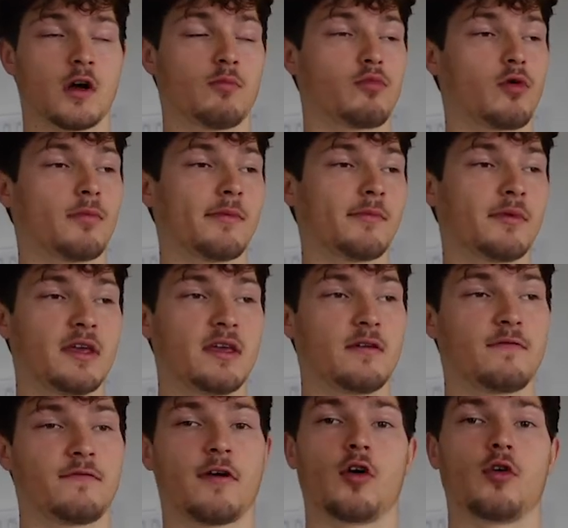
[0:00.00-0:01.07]
I'll probably
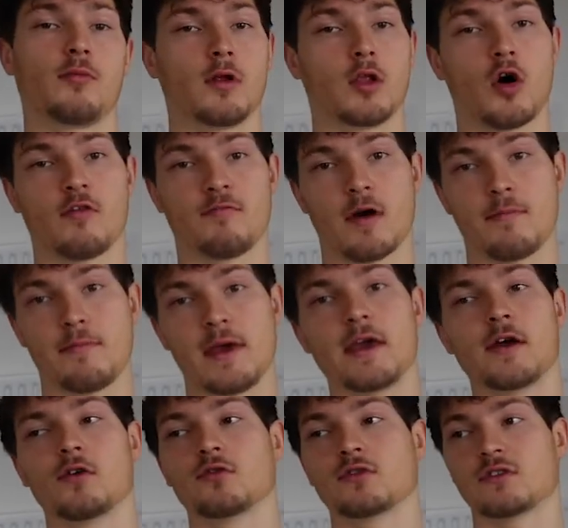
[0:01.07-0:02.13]
film a lot of my
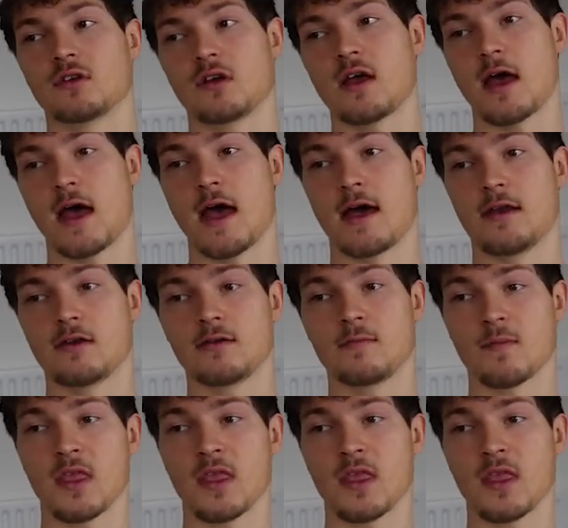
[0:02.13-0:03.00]
meals, and